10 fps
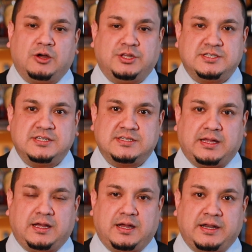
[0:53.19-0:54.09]
this is
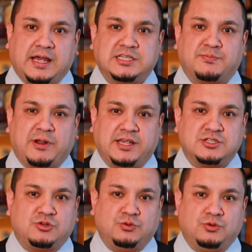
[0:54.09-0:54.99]
a nice
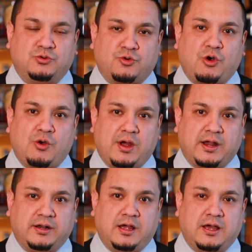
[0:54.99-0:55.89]
place to grow
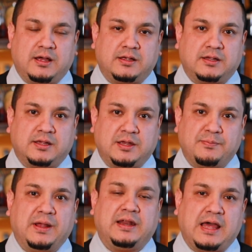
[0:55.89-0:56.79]
and keep
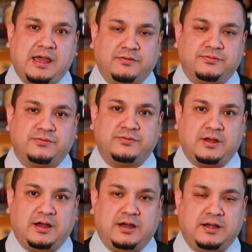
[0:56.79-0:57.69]
my life
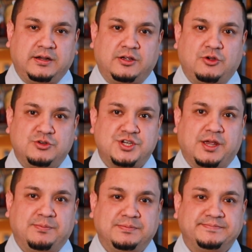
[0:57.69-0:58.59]
in a good shape.